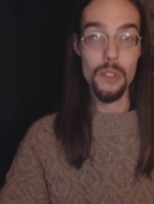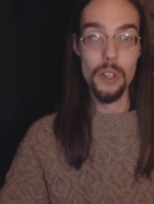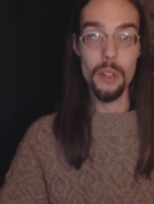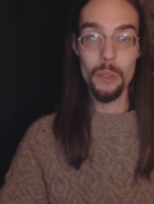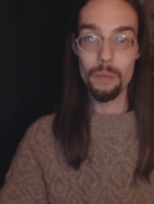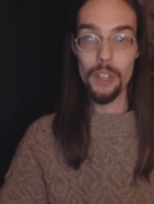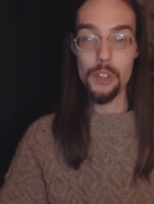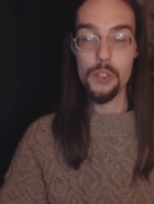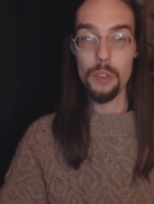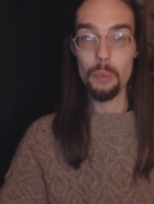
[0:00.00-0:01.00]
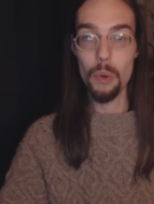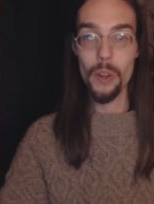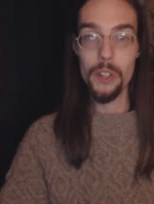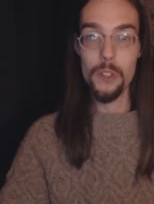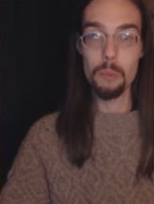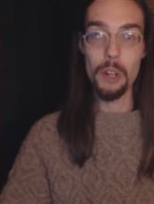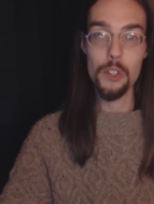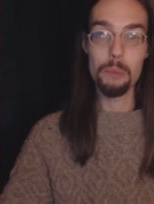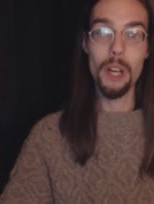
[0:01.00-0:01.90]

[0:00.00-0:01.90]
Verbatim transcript: so they shouldn't worry too much